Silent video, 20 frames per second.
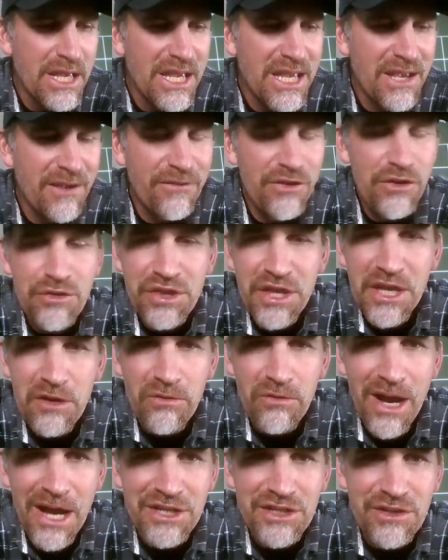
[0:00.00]
If you think
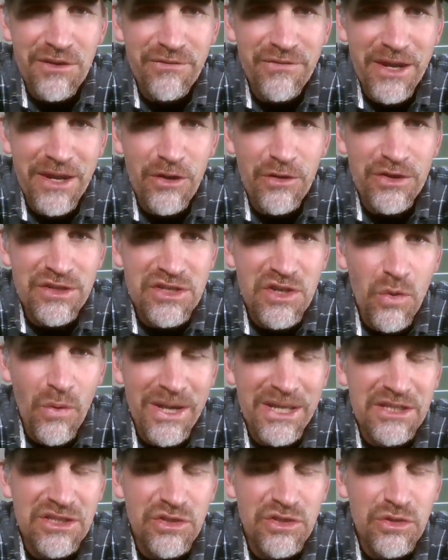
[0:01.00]
Roger Federer is
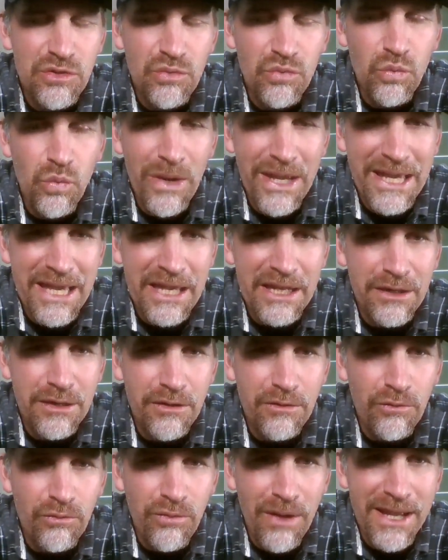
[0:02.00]
going to
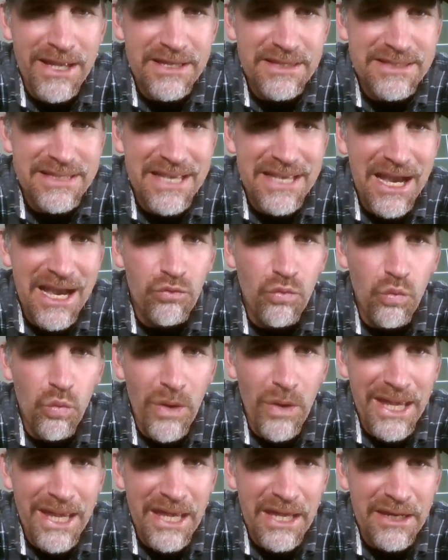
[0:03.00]
win, write
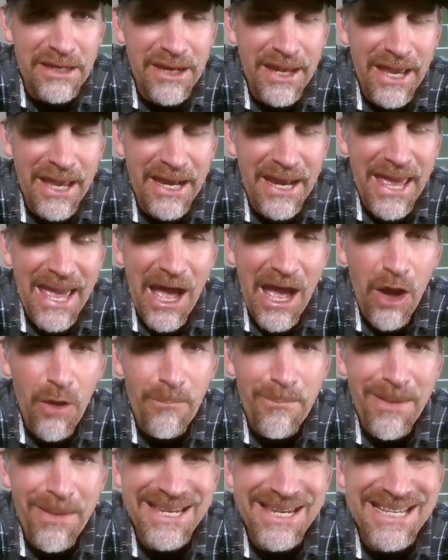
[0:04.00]
down win and how
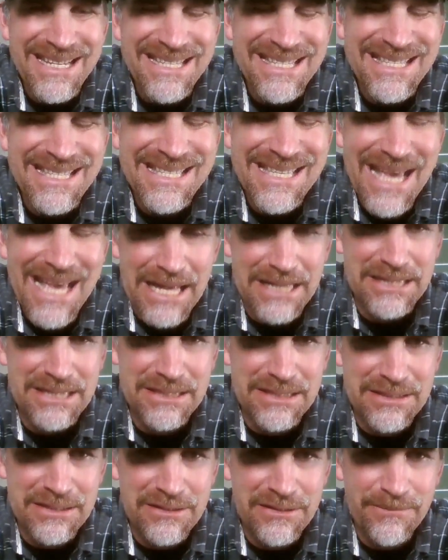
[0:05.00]
many
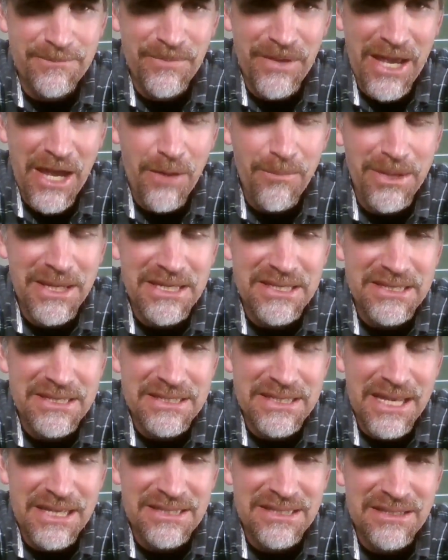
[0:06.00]
sets. How many
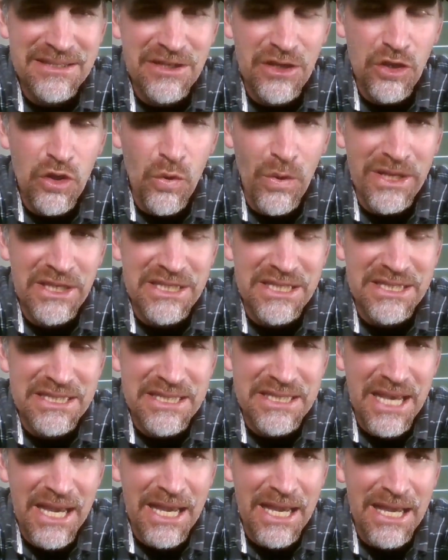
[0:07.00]
sets is it going to
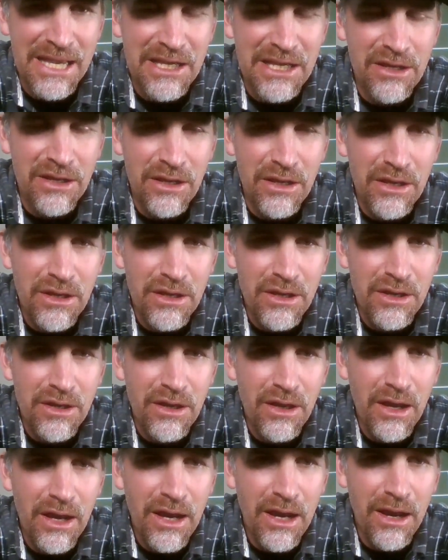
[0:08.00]
take
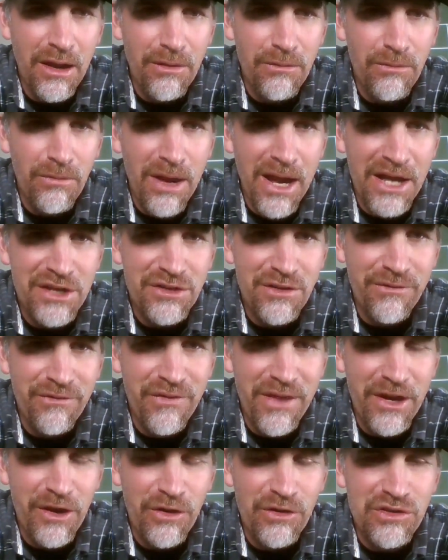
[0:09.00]
uh, Roger
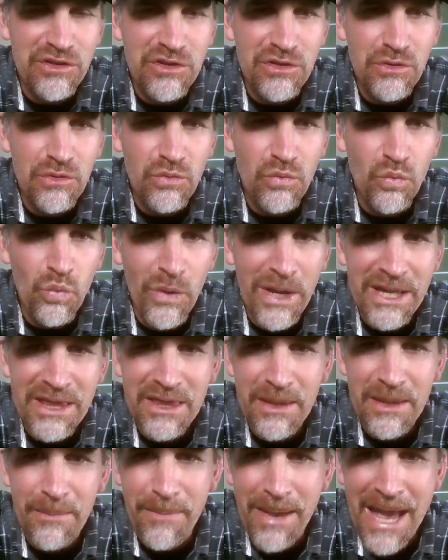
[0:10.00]
Federer to
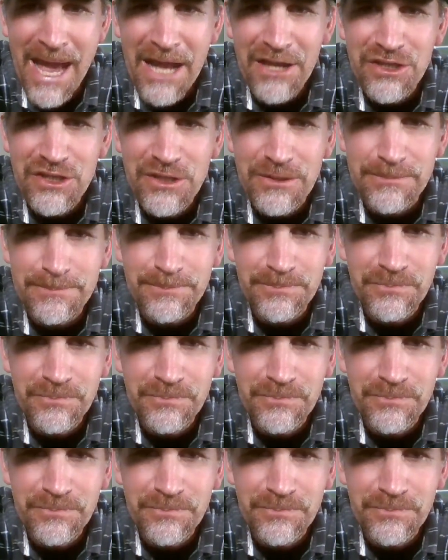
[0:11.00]
win the match?